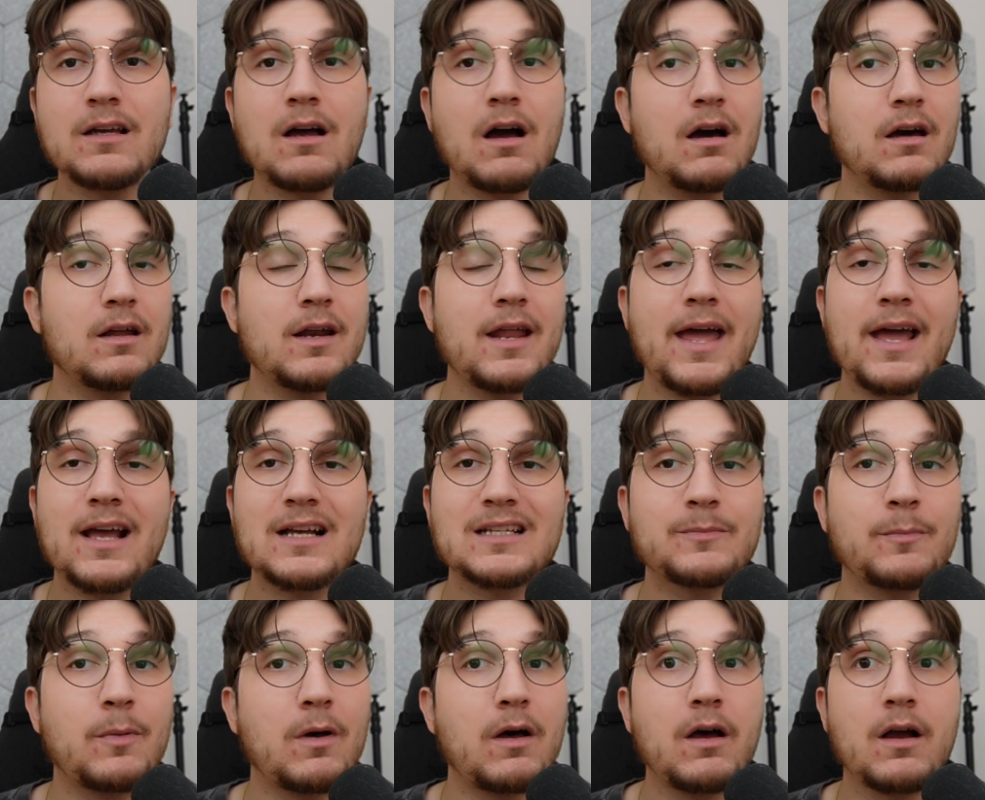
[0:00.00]
on
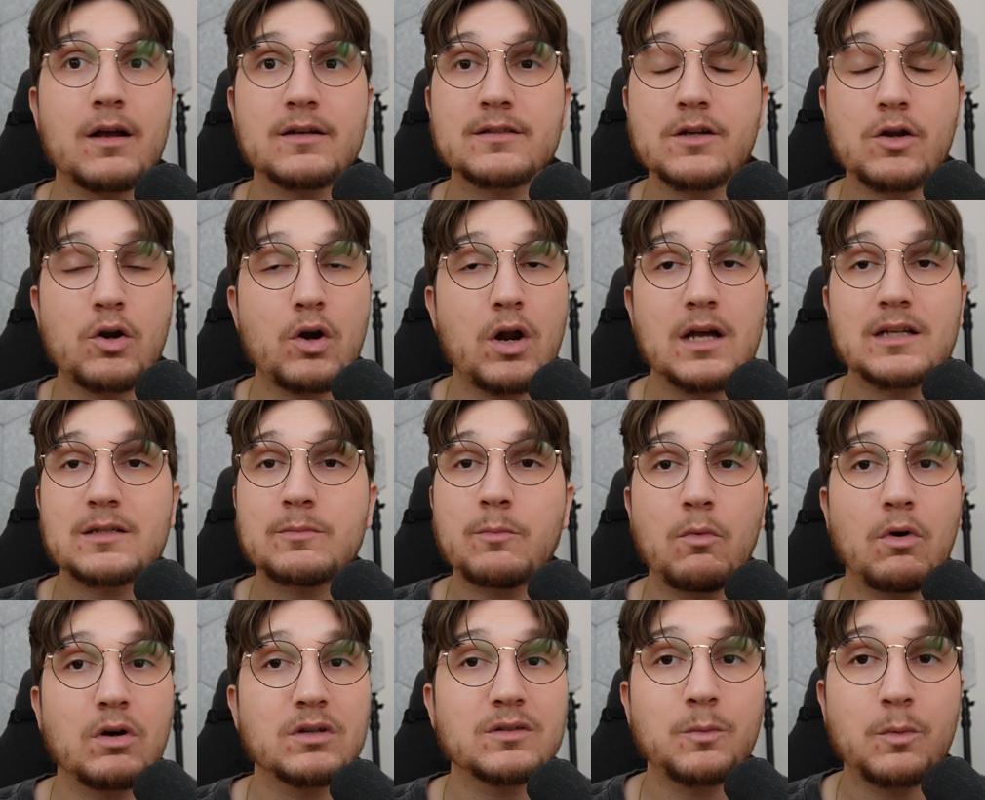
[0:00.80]
Xbox, across
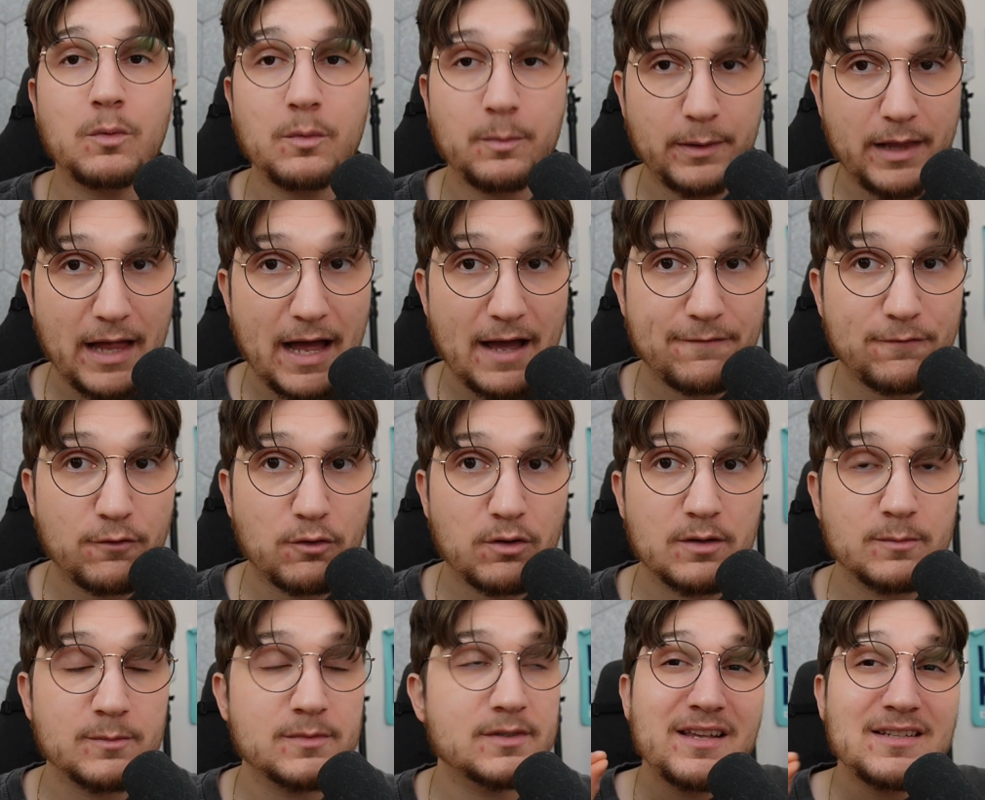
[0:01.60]
multiple
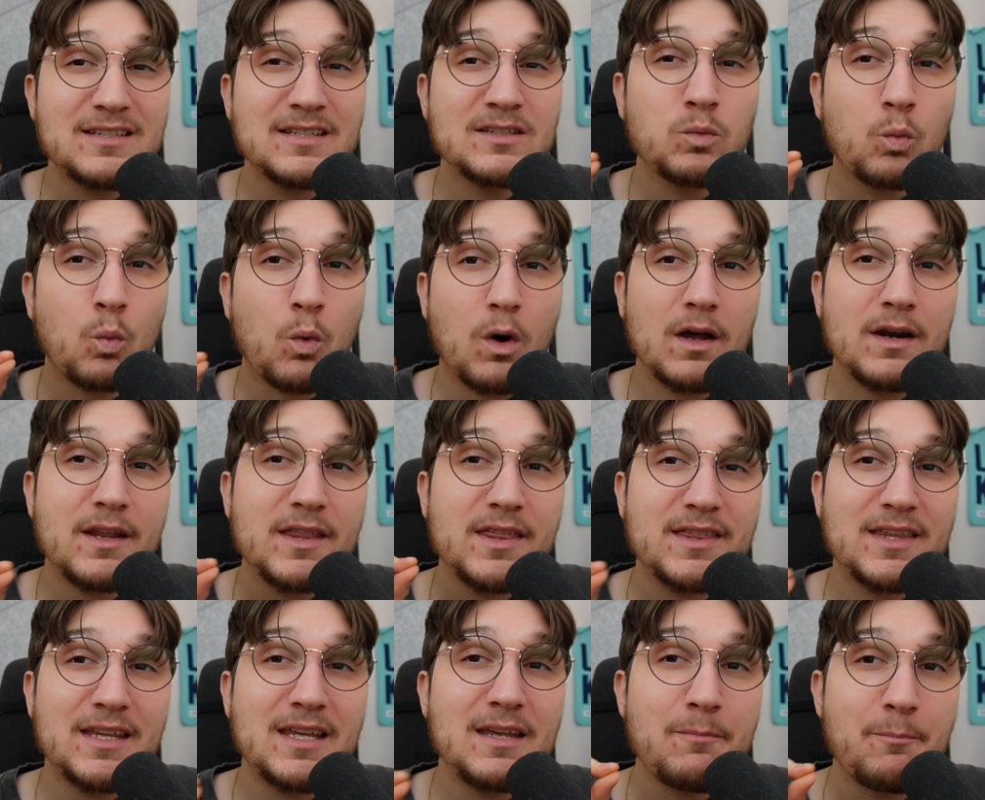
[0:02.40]
platforms, this is one
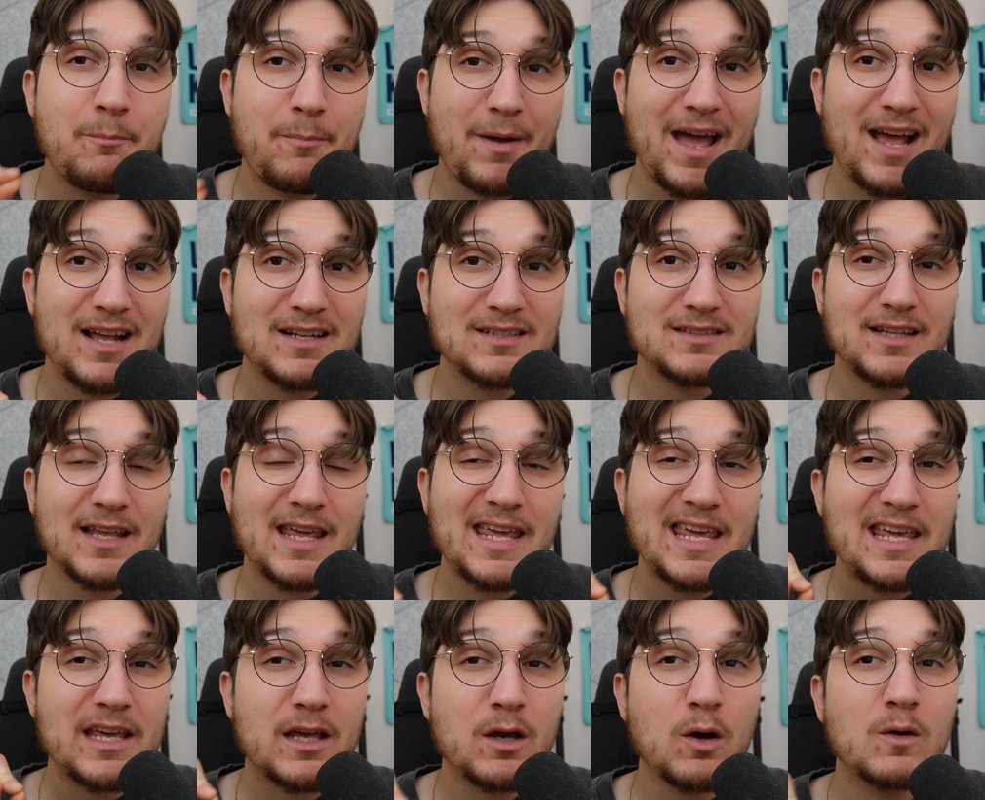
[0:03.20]
of the best
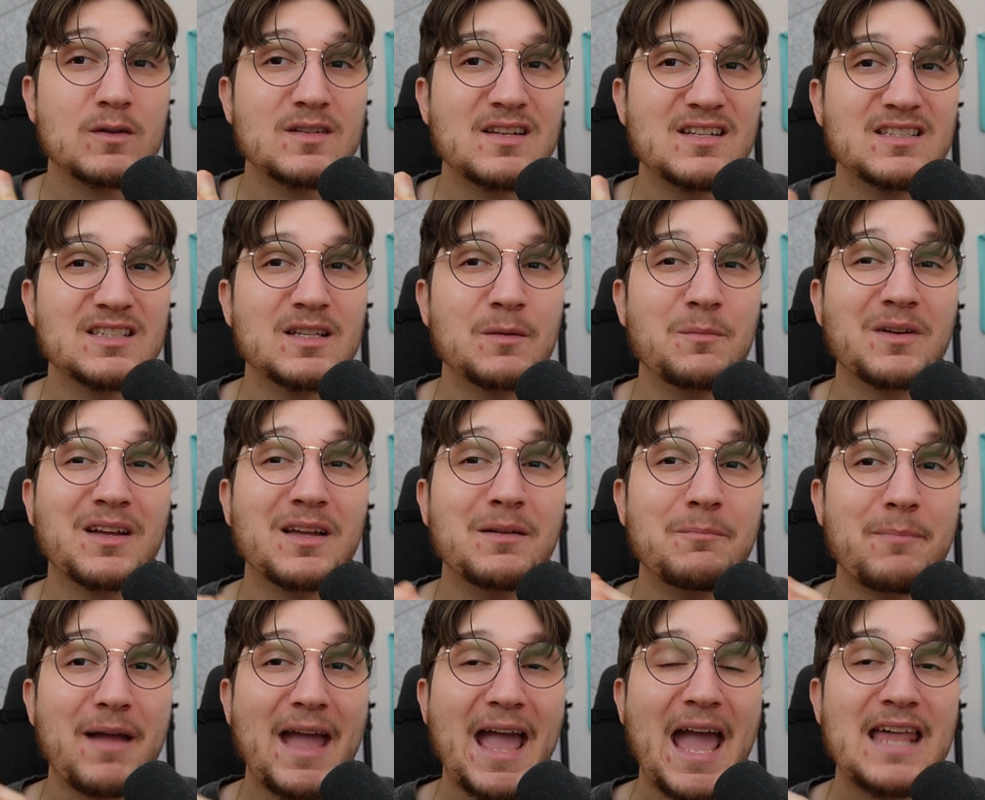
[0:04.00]
ecosystem
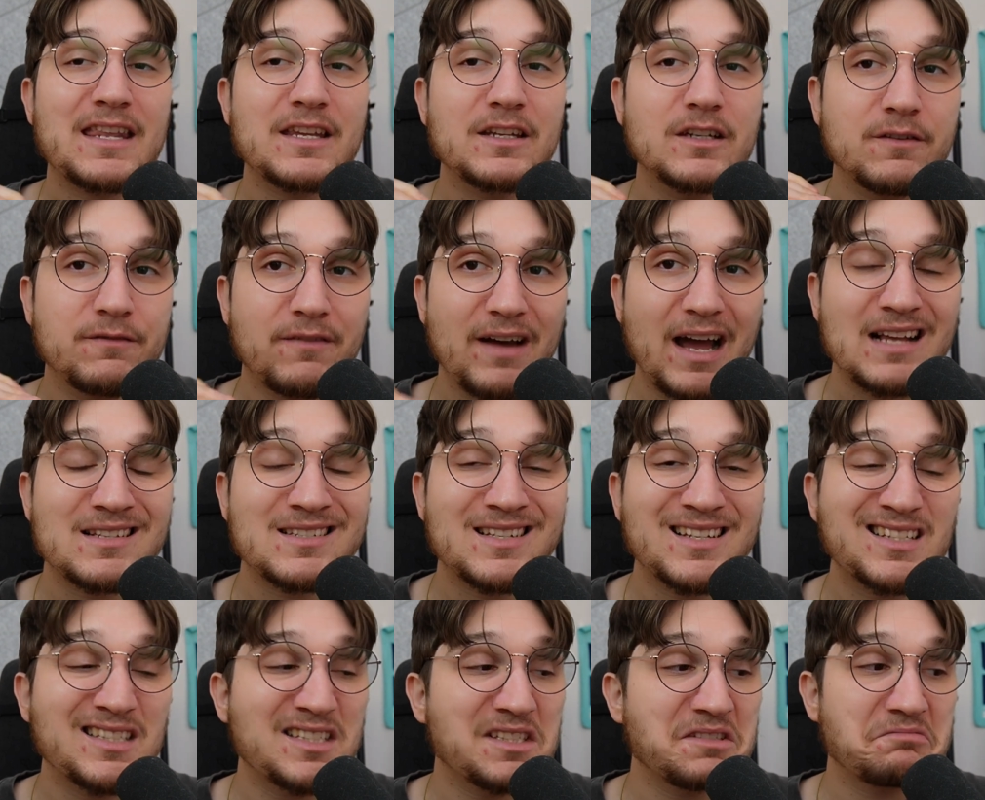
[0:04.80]
companion
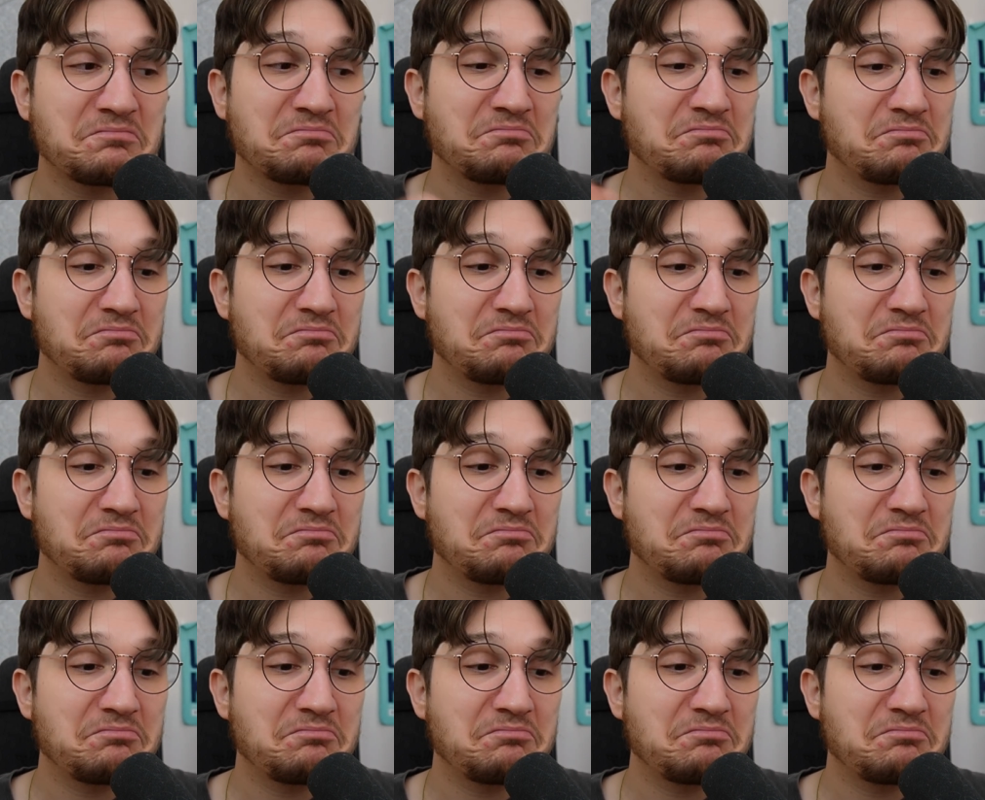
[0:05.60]
devices